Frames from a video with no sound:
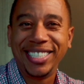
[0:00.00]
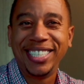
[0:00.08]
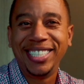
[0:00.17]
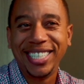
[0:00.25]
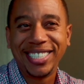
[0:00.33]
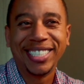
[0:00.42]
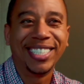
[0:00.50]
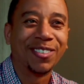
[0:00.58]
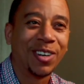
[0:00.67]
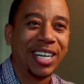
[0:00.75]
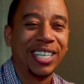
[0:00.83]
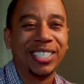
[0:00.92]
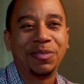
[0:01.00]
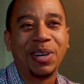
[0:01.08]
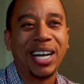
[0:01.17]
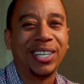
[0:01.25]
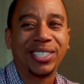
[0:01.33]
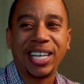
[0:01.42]
In addition to running
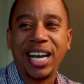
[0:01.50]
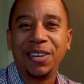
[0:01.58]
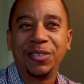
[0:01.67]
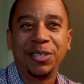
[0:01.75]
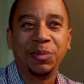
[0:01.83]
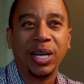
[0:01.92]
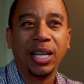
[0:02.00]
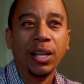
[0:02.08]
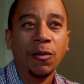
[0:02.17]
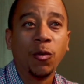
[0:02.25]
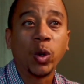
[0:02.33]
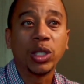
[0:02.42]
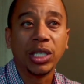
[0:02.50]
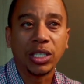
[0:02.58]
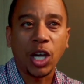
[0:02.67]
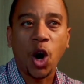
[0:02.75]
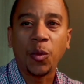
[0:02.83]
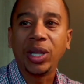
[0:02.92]
Aspire Cyber, but fortunately
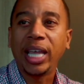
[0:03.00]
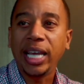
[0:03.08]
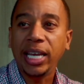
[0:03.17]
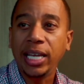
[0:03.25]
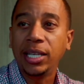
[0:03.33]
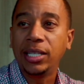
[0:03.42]
it's all related.